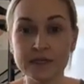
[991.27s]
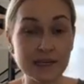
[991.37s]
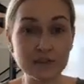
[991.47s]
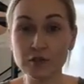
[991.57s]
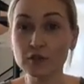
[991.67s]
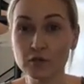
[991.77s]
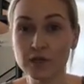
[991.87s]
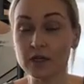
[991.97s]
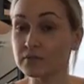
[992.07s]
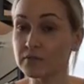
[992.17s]
That's your
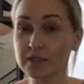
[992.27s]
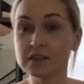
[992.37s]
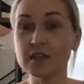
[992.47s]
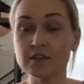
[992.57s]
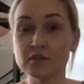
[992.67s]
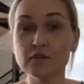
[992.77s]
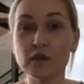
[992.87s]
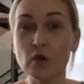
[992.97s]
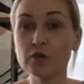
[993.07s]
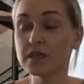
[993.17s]
career. That's it. You've
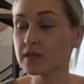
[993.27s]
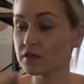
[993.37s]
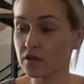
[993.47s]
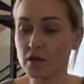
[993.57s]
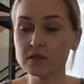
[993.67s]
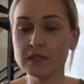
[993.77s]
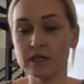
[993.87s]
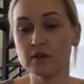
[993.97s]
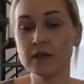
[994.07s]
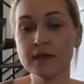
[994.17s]
owned it. You're all
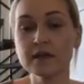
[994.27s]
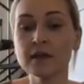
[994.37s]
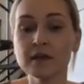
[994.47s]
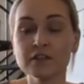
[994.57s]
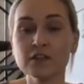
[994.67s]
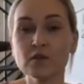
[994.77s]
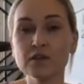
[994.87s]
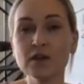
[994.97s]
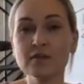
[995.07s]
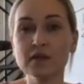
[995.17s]
in. Okay. So
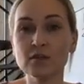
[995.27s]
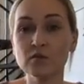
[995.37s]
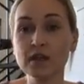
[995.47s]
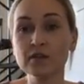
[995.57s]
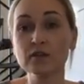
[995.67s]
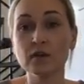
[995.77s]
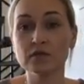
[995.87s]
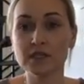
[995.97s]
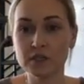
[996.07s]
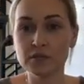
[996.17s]
when you're having a regular
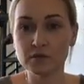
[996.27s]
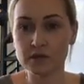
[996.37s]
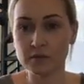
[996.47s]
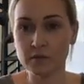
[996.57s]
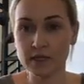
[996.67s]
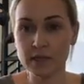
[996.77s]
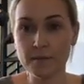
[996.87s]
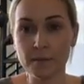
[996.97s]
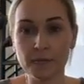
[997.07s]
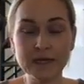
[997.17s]
conversation with
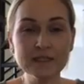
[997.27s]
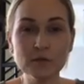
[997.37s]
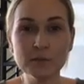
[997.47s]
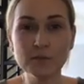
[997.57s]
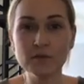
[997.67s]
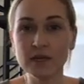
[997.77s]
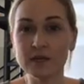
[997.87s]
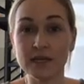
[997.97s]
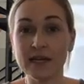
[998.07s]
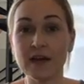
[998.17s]
somebody, I tell people
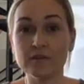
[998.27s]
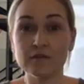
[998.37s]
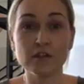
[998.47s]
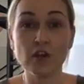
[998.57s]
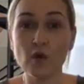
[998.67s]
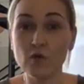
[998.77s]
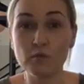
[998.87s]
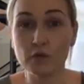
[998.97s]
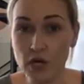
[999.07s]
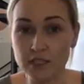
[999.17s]
that like have no
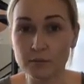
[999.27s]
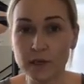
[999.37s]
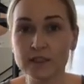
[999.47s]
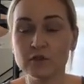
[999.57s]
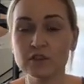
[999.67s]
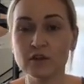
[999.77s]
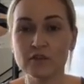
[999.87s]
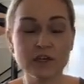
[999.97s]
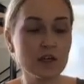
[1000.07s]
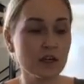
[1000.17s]
prospects
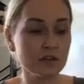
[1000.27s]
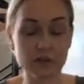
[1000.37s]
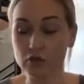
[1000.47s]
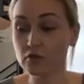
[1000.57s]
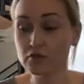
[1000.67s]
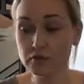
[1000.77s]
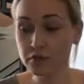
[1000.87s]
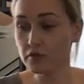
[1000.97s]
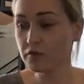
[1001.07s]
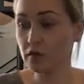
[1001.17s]
whatsoever, circle through
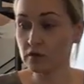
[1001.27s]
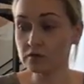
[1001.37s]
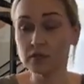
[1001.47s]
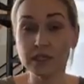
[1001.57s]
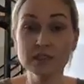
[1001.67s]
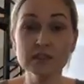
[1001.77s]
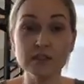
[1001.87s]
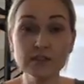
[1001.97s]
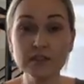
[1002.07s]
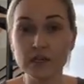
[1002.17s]
your phone list
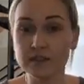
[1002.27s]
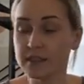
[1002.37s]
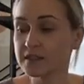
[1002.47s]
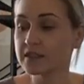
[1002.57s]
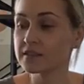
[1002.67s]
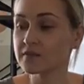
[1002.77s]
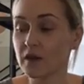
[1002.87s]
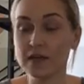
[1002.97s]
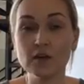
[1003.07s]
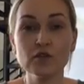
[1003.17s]
in your contacts and
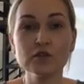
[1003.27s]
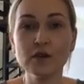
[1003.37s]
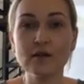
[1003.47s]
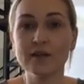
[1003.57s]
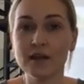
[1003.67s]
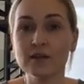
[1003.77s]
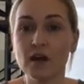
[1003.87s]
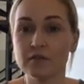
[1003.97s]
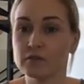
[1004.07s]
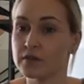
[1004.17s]
find out who you haven't had
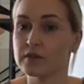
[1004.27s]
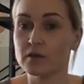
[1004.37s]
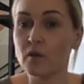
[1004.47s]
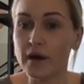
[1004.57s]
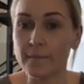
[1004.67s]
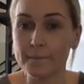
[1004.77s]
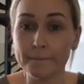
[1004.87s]
coffee with in a while.